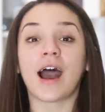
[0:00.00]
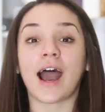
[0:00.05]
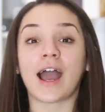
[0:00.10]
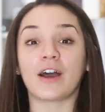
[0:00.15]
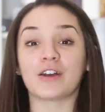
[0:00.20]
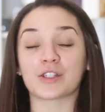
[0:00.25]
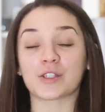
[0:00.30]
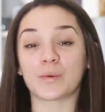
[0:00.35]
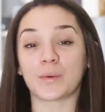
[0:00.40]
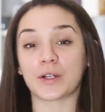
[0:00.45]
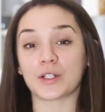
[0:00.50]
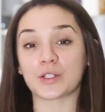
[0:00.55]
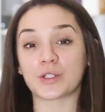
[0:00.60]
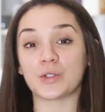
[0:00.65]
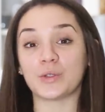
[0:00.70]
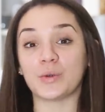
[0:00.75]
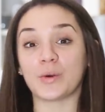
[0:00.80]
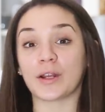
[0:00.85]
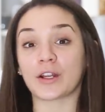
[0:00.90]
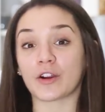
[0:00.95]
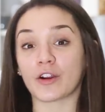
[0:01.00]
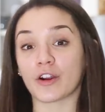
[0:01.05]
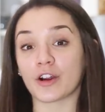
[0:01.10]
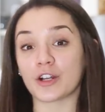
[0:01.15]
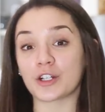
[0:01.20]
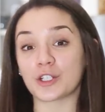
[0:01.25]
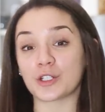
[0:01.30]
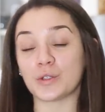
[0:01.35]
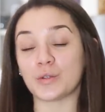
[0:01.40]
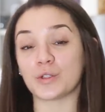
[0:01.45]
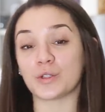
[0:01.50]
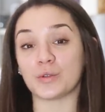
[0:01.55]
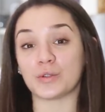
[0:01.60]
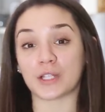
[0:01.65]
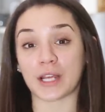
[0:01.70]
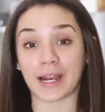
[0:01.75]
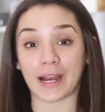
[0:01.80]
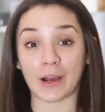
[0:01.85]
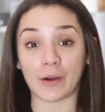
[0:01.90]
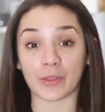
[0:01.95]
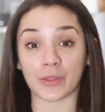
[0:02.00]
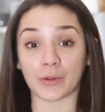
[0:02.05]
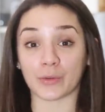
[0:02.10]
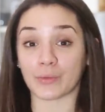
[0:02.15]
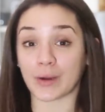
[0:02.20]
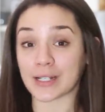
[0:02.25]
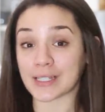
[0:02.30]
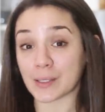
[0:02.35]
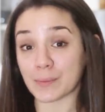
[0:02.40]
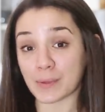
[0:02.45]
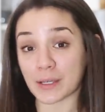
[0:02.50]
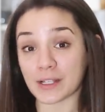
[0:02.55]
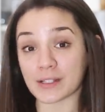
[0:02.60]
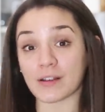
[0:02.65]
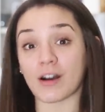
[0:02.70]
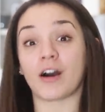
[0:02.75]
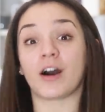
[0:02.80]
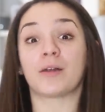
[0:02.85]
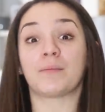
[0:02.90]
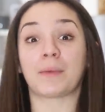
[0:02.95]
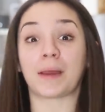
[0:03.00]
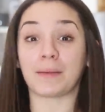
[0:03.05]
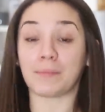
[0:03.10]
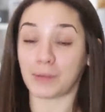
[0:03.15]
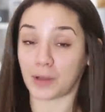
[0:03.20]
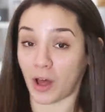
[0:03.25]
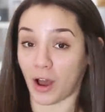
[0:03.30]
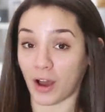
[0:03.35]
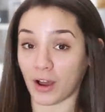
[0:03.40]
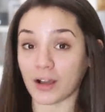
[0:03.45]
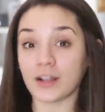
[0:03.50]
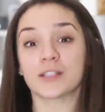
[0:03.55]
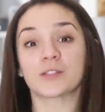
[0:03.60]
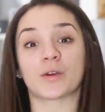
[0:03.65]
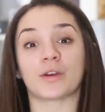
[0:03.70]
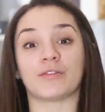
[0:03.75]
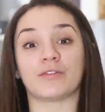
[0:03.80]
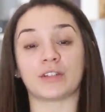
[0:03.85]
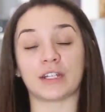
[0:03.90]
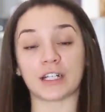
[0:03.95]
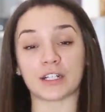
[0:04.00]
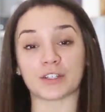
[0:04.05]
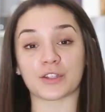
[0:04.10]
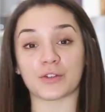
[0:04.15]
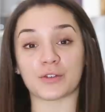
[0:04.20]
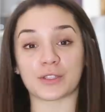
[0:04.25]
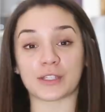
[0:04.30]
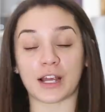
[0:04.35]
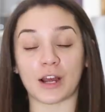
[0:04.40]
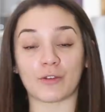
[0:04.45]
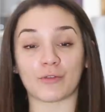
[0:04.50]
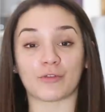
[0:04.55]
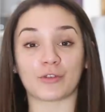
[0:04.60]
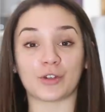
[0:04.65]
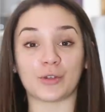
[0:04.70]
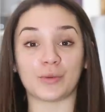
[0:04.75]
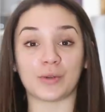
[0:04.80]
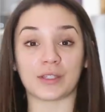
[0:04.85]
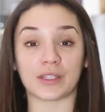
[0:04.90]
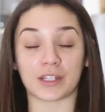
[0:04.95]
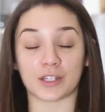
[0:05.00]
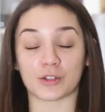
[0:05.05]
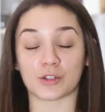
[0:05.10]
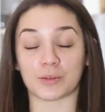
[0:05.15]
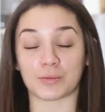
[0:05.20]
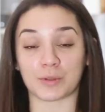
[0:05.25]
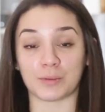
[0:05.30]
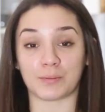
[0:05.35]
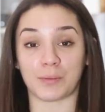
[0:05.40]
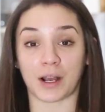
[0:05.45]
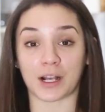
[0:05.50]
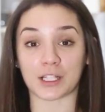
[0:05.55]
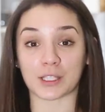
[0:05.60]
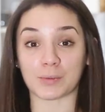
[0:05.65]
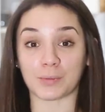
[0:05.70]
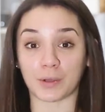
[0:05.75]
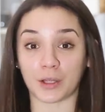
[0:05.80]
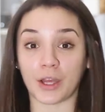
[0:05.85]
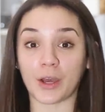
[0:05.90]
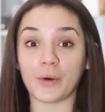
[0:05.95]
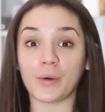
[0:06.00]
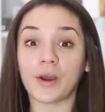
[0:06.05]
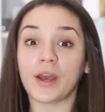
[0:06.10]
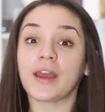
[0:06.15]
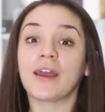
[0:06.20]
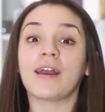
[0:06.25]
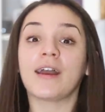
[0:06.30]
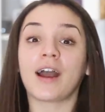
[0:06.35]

I also want to encourage you to check out the recipes on my blog. So I've linked those down for you in the description box below.